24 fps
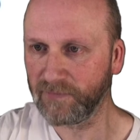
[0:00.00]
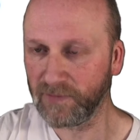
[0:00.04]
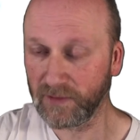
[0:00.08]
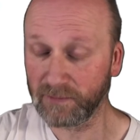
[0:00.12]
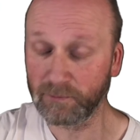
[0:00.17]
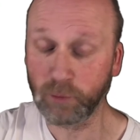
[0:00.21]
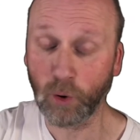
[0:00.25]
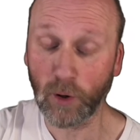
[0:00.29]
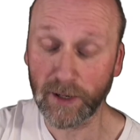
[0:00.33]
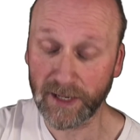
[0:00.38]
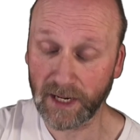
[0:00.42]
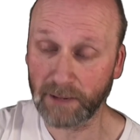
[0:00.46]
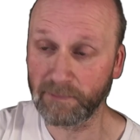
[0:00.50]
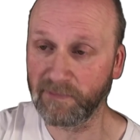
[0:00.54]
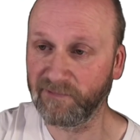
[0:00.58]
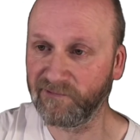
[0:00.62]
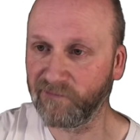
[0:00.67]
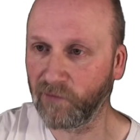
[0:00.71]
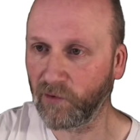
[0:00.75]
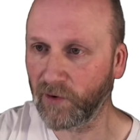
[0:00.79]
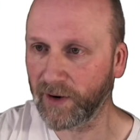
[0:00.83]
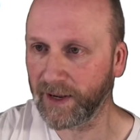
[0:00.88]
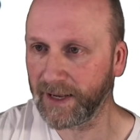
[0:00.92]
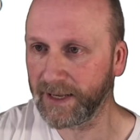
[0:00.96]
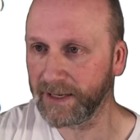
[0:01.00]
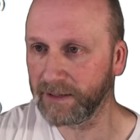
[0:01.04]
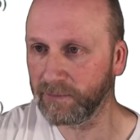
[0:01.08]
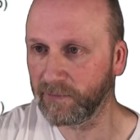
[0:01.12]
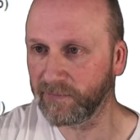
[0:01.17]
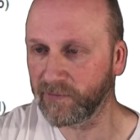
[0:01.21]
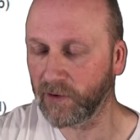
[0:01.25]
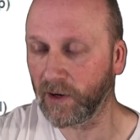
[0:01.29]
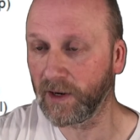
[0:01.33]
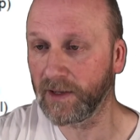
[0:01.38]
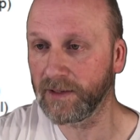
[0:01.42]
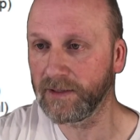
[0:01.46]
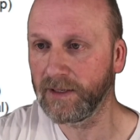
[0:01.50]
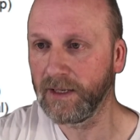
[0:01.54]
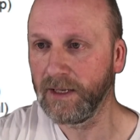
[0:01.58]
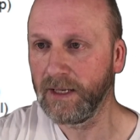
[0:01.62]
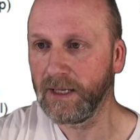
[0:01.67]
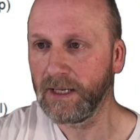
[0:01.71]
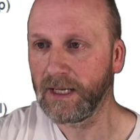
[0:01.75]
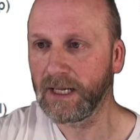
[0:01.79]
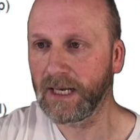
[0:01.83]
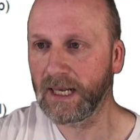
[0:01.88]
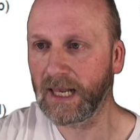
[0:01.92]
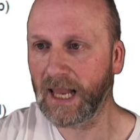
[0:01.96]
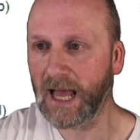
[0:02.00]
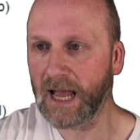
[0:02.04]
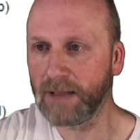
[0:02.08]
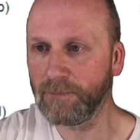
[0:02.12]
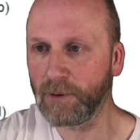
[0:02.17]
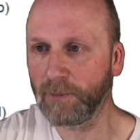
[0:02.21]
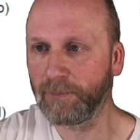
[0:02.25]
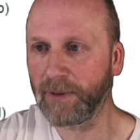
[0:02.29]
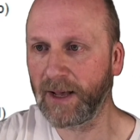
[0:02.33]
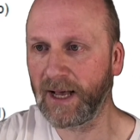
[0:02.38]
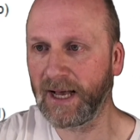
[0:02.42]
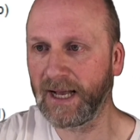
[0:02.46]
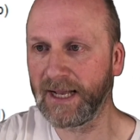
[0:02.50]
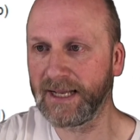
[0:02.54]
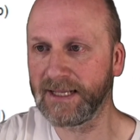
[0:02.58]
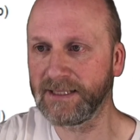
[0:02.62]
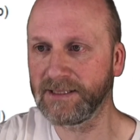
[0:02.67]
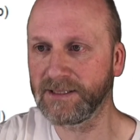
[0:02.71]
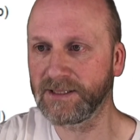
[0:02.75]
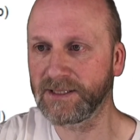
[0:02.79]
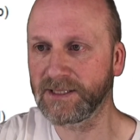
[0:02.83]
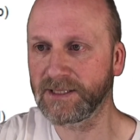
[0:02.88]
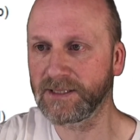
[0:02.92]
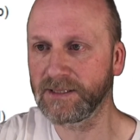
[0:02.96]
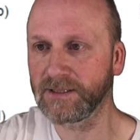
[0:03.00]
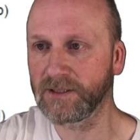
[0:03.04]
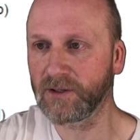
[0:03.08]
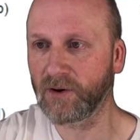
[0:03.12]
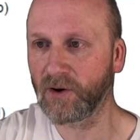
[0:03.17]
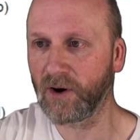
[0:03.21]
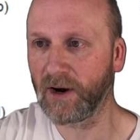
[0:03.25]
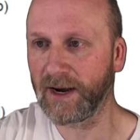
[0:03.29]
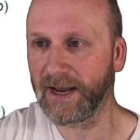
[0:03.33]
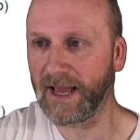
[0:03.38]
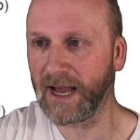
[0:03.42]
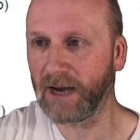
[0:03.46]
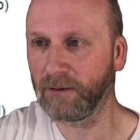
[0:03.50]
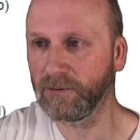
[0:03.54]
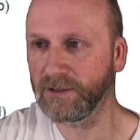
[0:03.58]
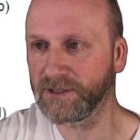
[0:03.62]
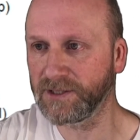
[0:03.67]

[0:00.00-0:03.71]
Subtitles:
point number 14, we've got labour pains cried out,